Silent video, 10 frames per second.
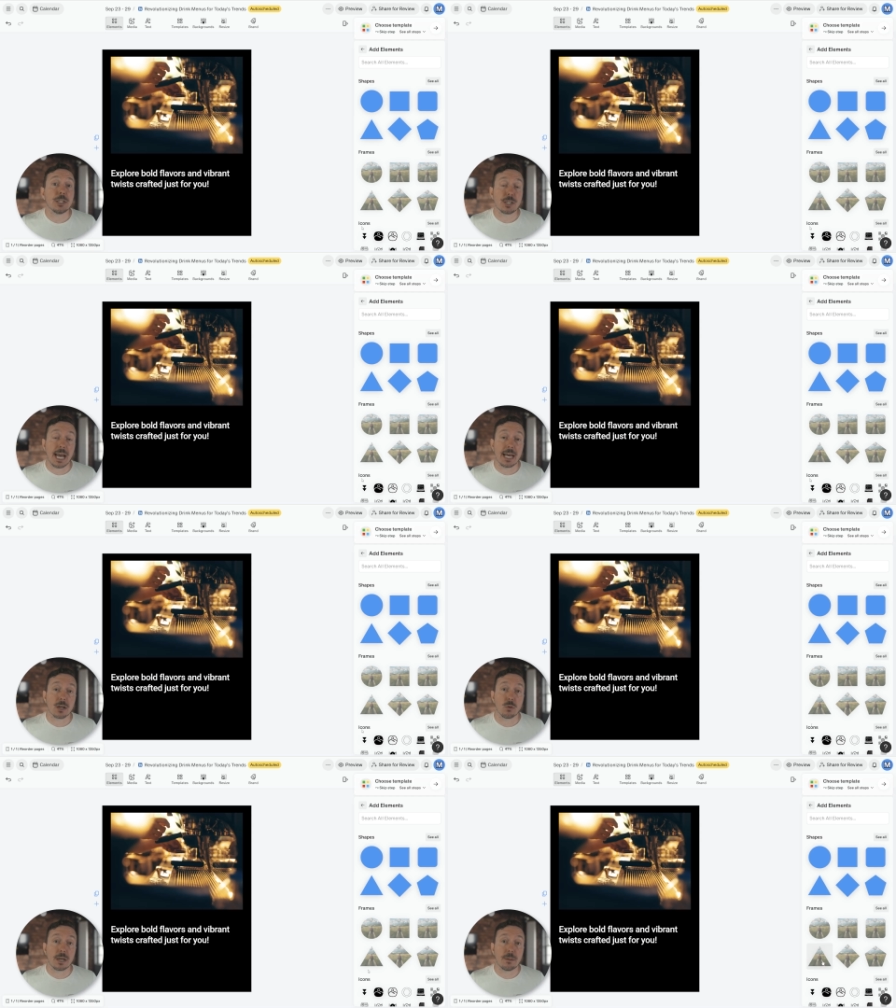each
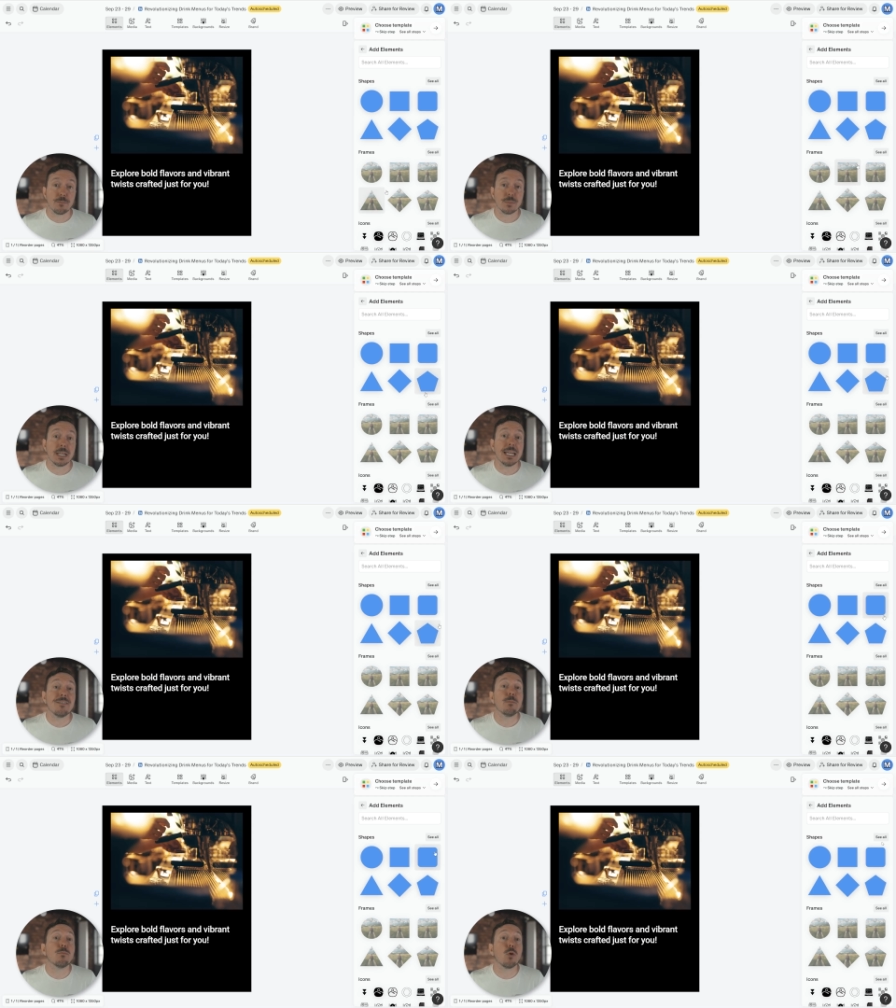category, and
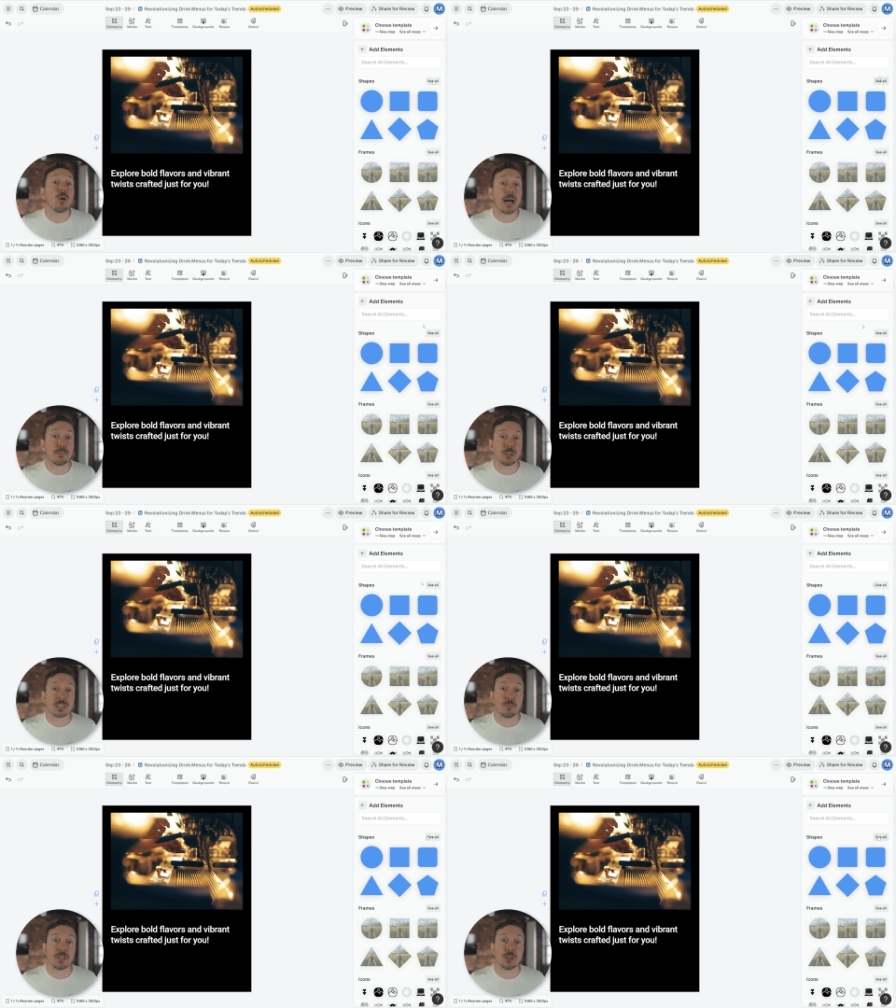even more
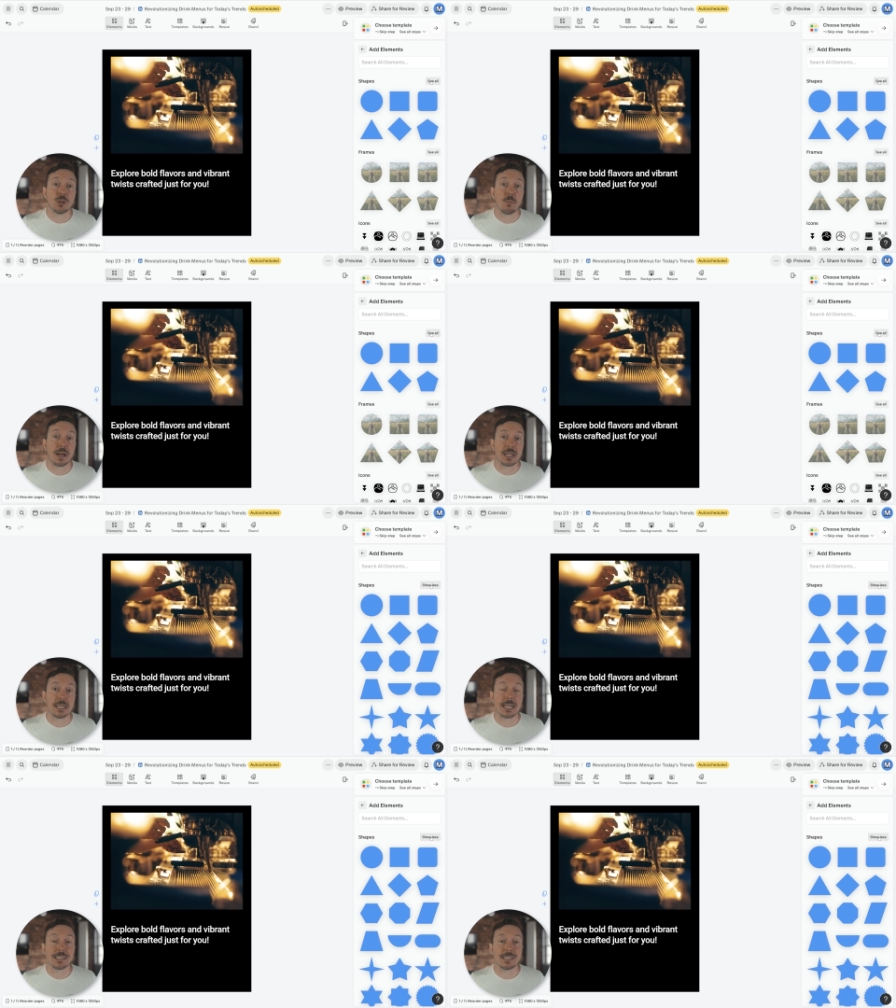options can be shown by
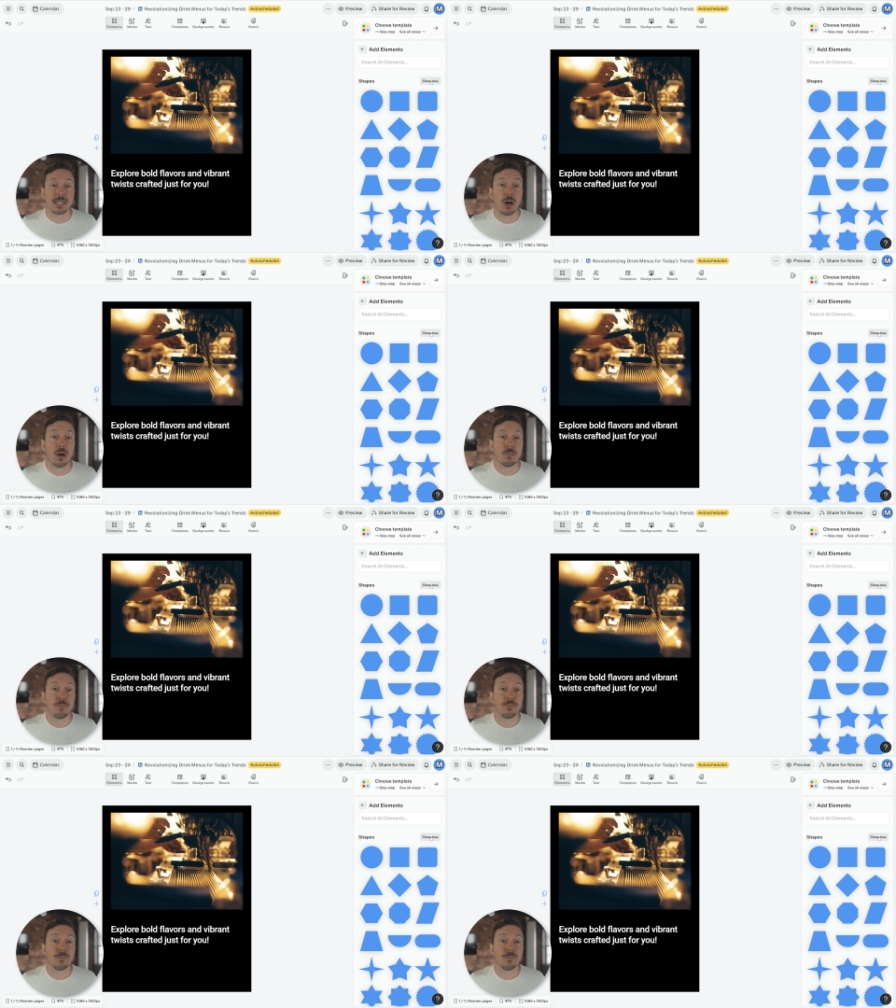clicking See All.